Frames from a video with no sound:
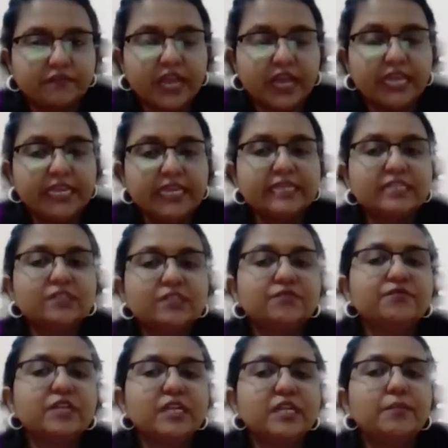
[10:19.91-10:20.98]
Why is
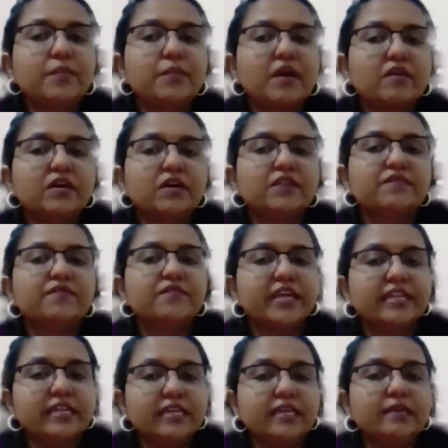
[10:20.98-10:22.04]
willpower
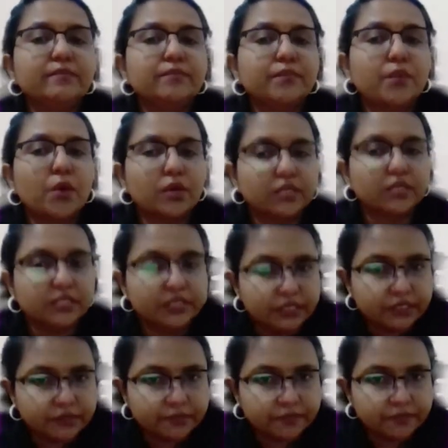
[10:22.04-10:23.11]
very
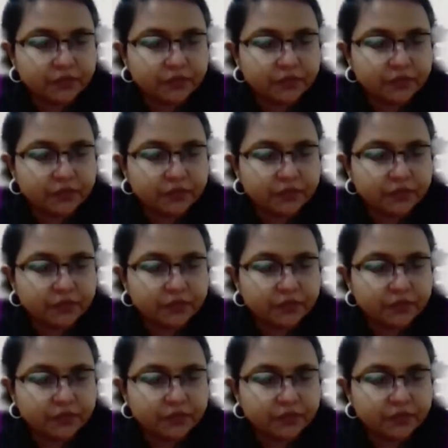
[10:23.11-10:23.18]
important?